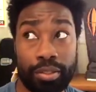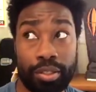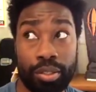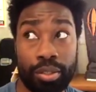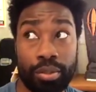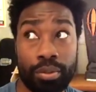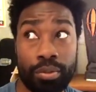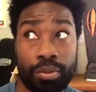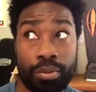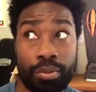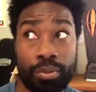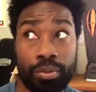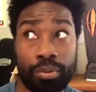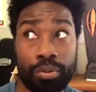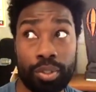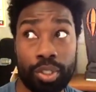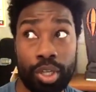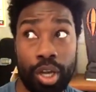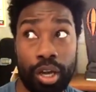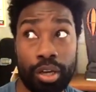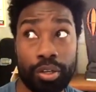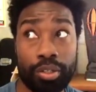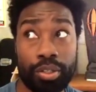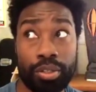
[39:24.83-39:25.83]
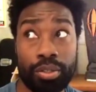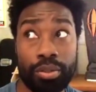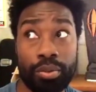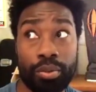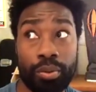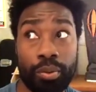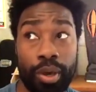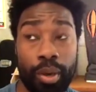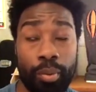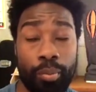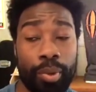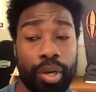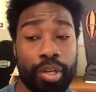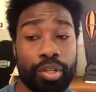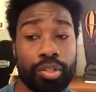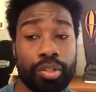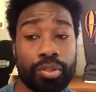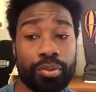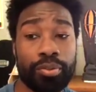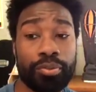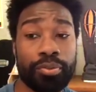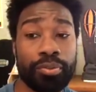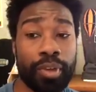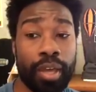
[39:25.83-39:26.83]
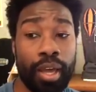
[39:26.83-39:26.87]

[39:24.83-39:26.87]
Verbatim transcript: to talk to a bunch of